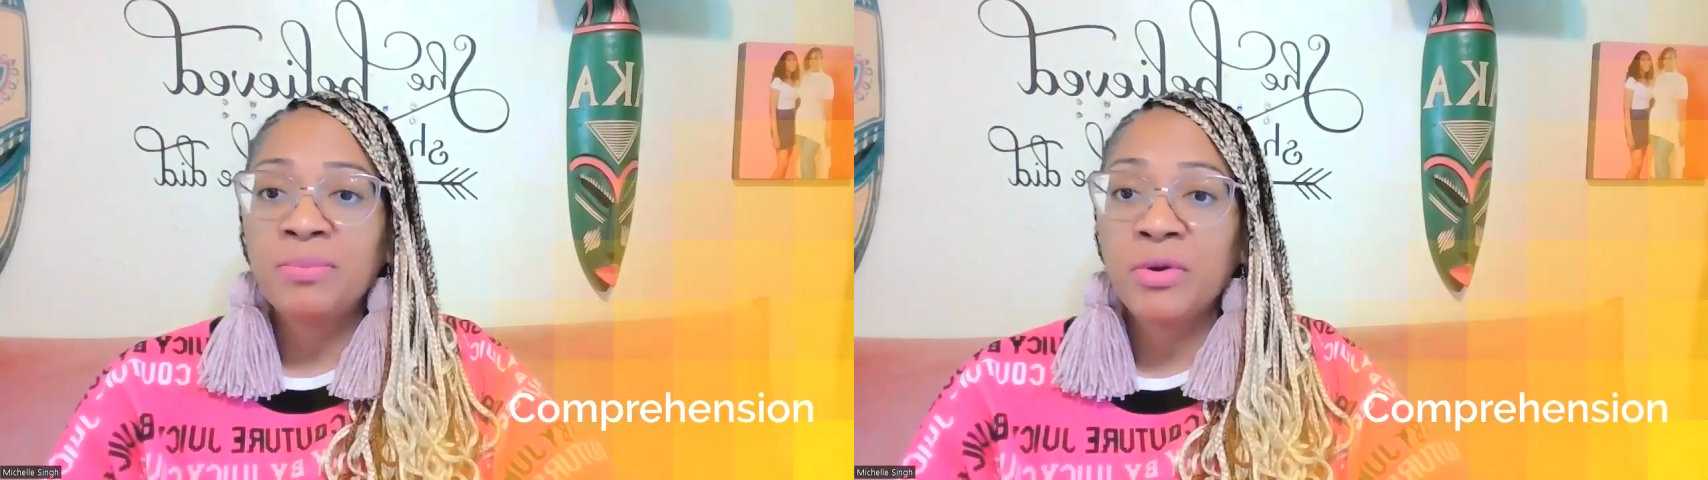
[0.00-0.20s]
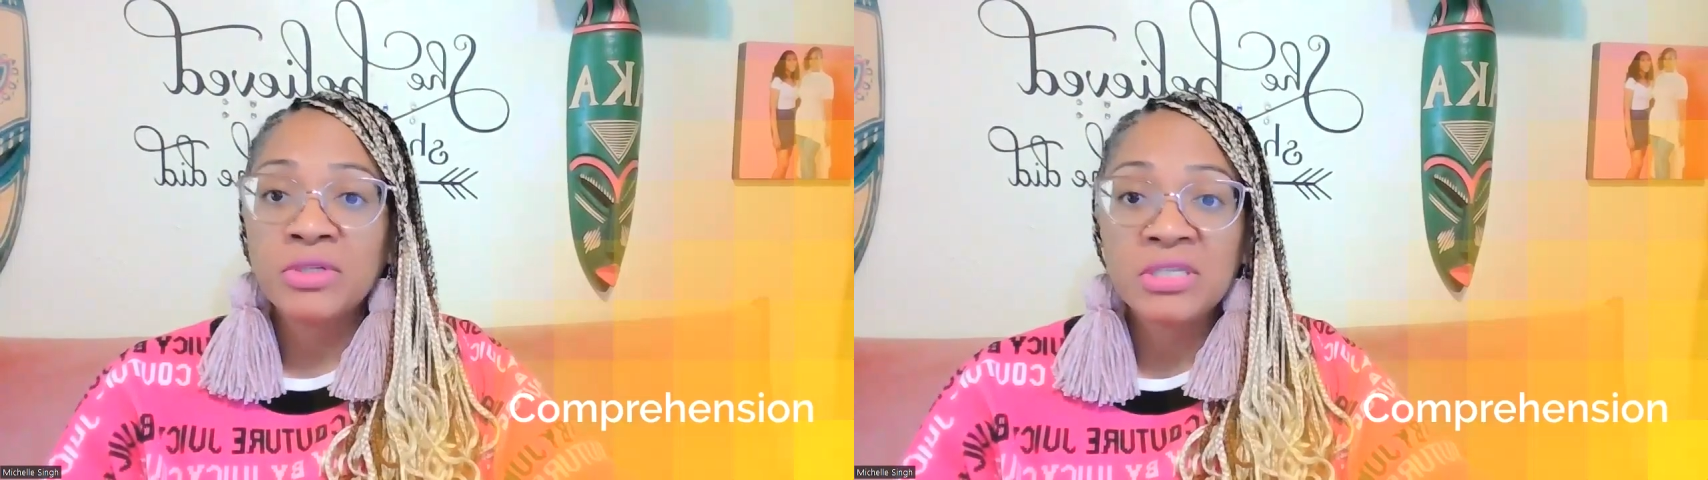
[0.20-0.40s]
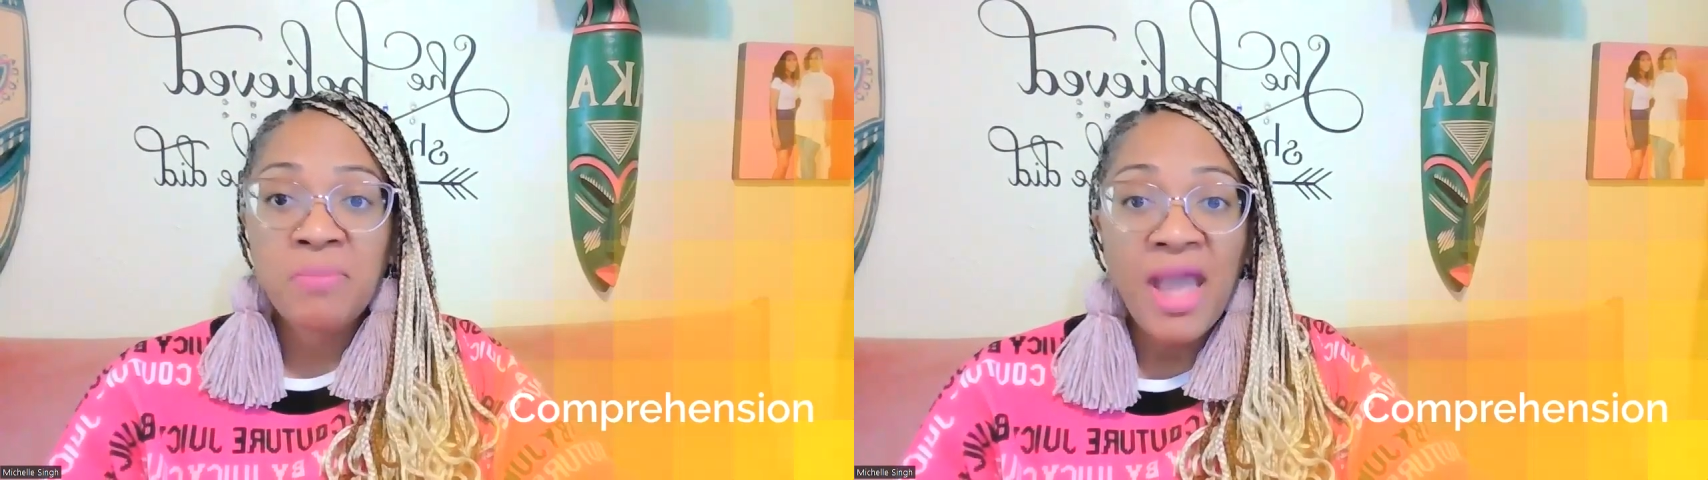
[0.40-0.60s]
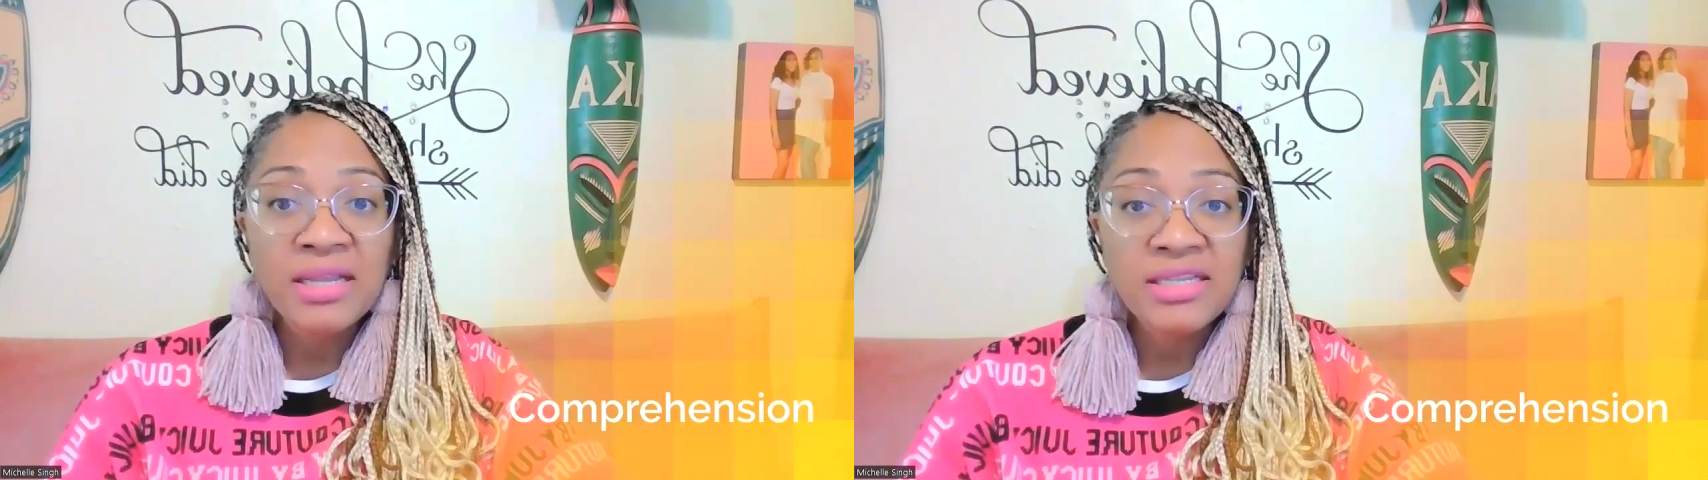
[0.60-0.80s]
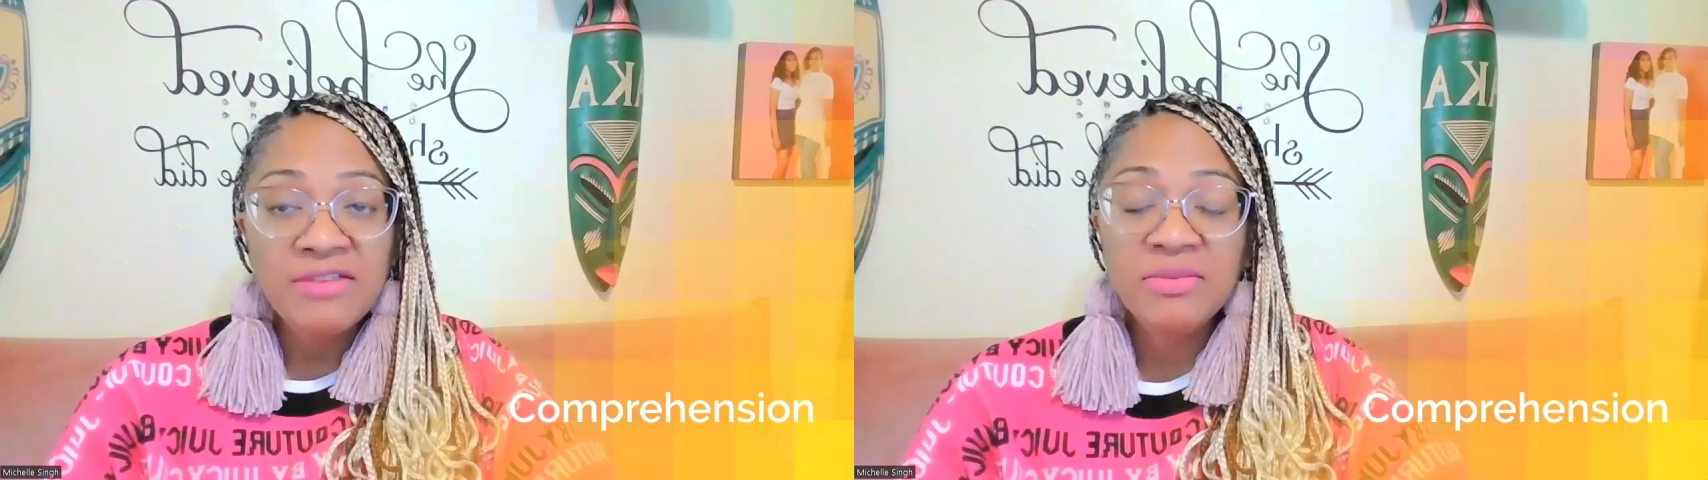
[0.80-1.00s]

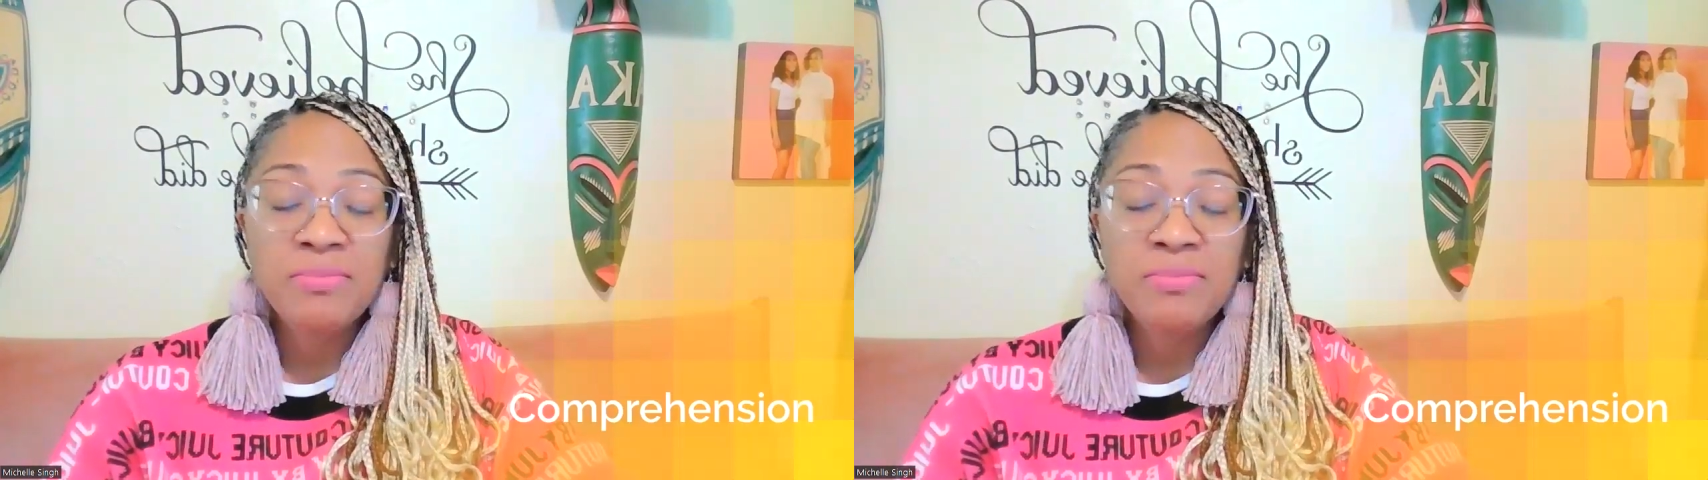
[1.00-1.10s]
perspectives